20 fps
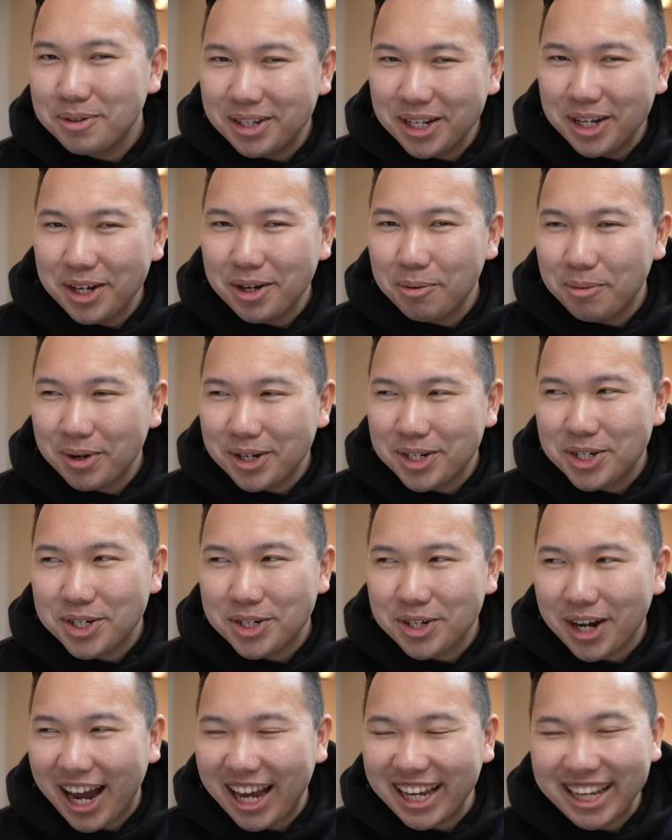deal,
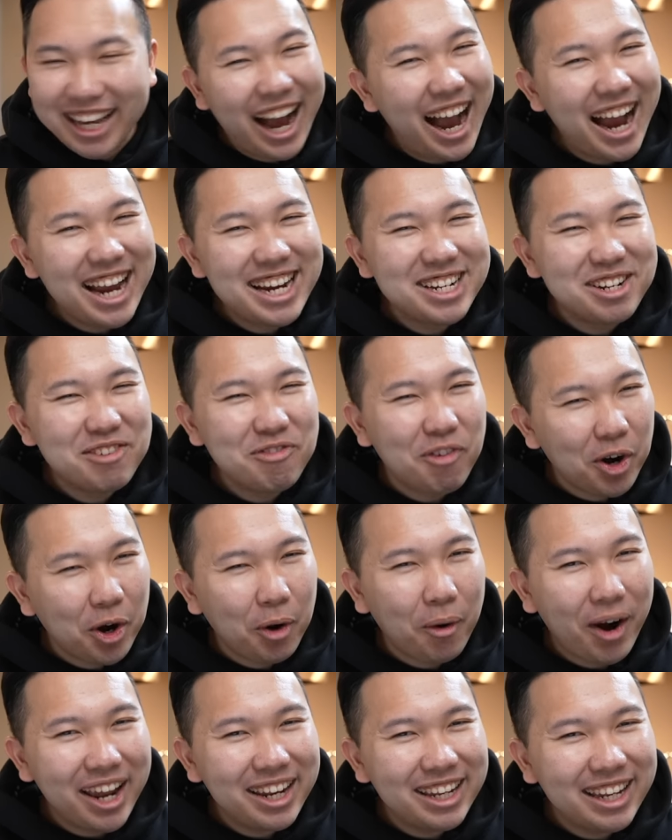which I kind of
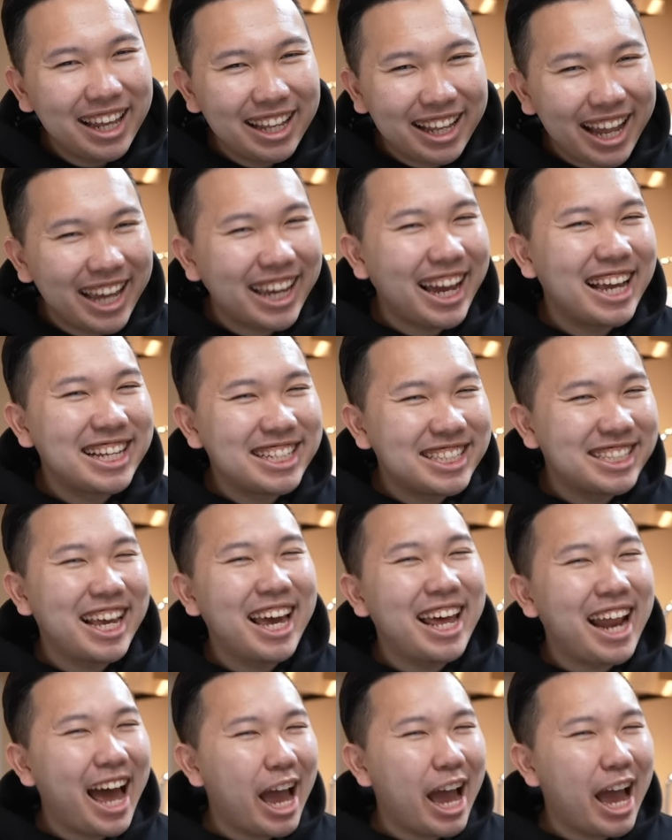regret. Like I said,